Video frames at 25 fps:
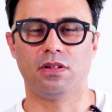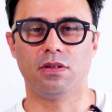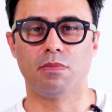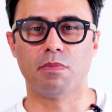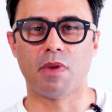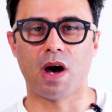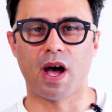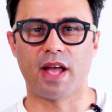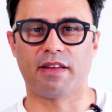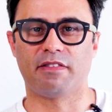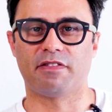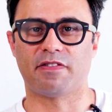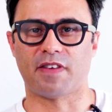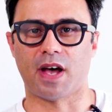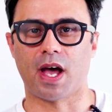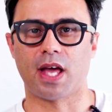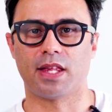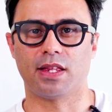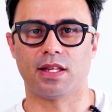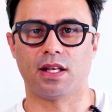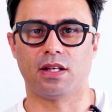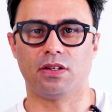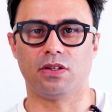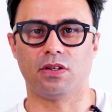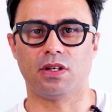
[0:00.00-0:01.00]
you might find
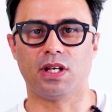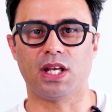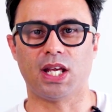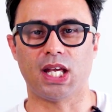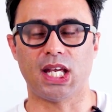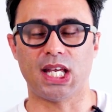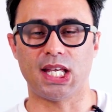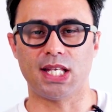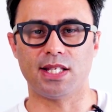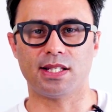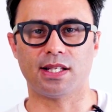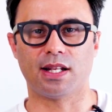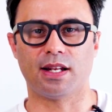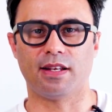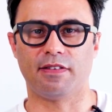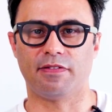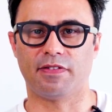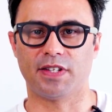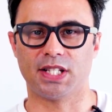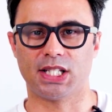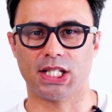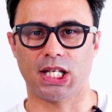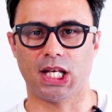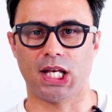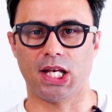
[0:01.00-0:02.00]
that you get easily
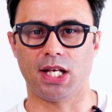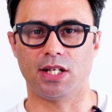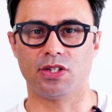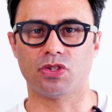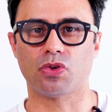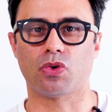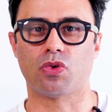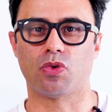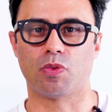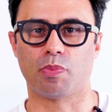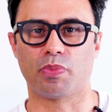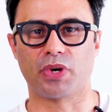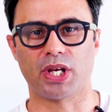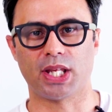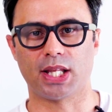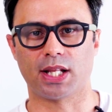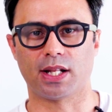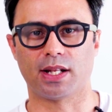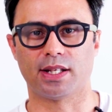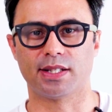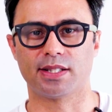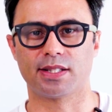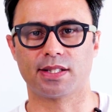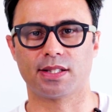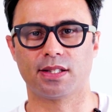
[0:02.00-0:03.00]
fatigued or
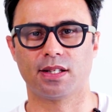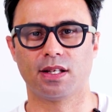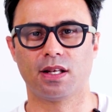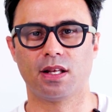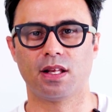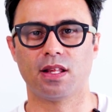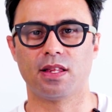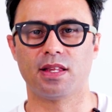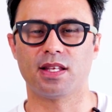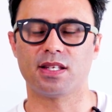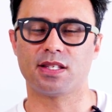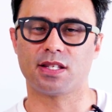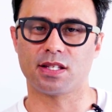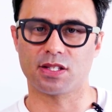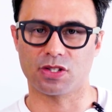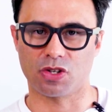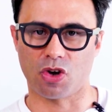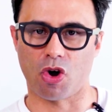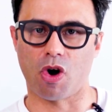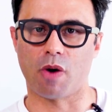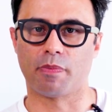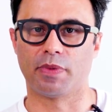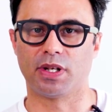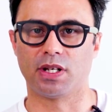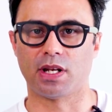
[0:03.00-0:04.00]
breathless. This is
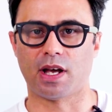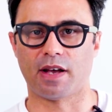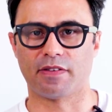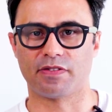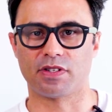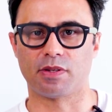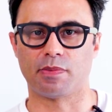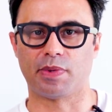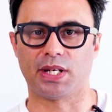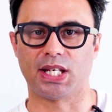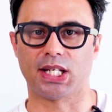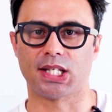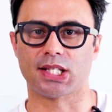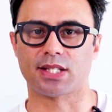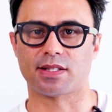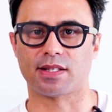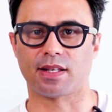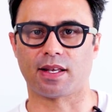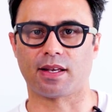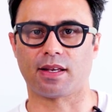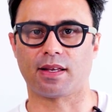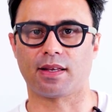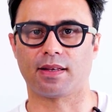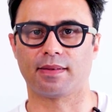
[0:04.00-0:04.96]
common after being sick.